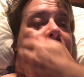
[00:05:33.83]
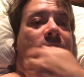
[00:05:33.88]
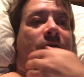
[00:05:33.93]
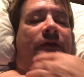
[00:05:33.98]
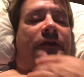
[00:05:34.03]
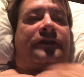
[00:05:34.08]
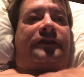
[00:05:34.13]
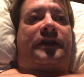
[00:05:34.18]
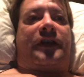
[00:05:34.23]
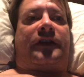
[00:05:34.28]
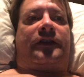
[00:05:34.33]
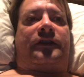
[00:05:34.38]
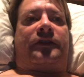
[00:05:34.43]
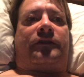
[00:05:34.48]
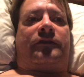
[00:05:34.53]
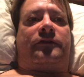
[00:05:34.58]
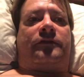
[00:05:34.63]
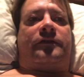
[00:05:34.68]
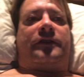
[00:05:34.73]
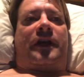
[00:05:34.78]
because I can
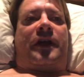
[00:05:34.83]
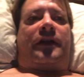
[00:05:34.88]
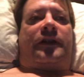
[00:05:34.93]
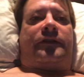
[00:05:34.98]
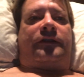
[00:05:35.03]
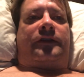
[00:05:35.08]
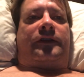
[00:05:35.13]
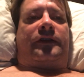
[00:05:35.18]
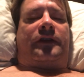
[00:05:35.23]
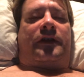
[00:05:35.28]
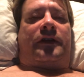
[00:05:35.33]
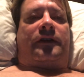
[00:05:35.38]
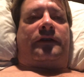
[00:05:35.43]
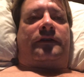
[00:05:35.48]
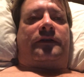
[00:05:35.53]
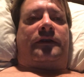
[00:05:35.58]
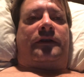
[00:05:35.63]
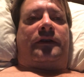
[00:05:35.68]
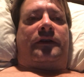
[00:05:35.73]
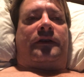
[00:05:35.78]
include that in the,
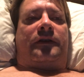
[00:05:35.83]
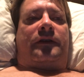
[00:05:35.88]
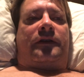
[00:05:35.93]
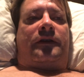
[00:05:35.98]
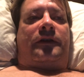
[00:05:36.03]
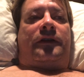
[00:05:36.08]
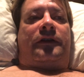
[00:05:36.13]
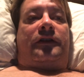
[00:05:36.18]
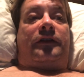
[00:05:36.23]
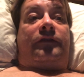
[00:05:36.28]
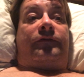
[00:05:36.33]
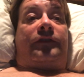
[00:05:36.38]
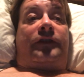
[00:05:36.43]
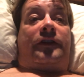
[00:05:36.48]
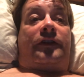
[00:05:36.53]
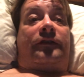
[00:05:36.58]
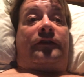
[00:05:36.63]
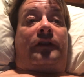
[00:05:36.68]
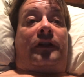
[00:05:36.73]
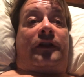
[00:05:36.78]
even
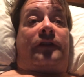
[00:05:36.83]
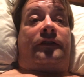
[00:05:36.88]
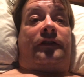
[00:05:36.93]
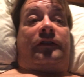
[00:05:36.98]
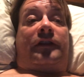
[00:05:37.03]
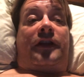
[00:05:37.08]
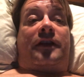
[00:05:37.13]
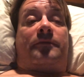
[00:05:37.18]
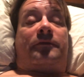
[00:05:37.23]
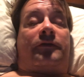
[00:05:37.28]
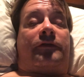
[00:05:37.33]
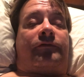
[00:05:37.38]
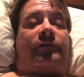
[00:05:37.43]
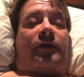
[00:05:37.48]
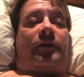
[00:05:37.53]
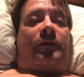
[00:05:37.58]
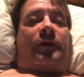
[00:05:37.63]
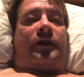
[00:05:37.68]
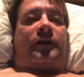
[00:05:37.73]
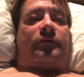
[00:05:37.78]
in like the label if I
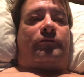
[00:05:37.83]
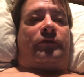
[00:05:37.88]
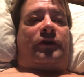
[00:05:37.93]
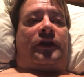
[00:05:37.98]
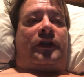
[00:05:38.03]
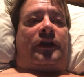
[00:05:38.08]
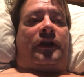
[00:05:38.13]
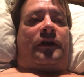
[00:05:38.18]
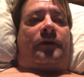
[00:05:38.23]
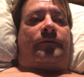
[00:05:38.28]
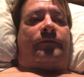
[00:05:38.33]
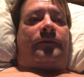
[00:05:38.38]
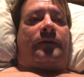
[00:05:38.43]
want it. But I